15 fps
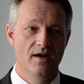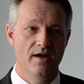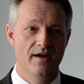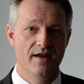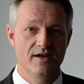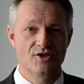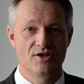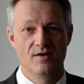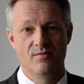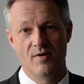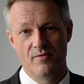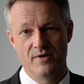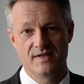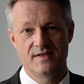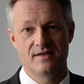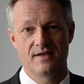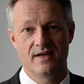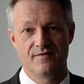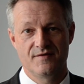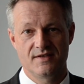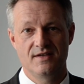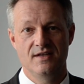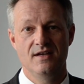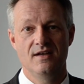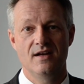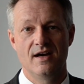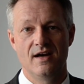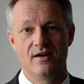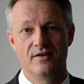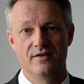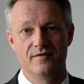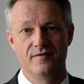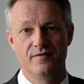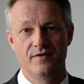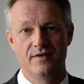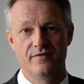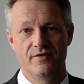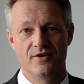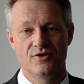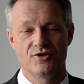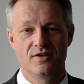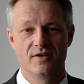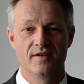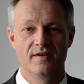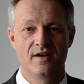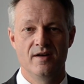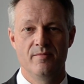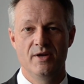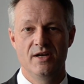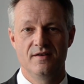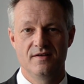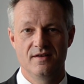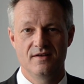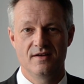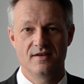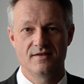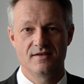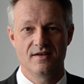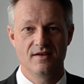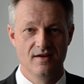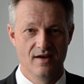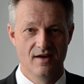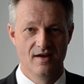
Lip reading: and actually what we have seen out of the functional and reliability testing,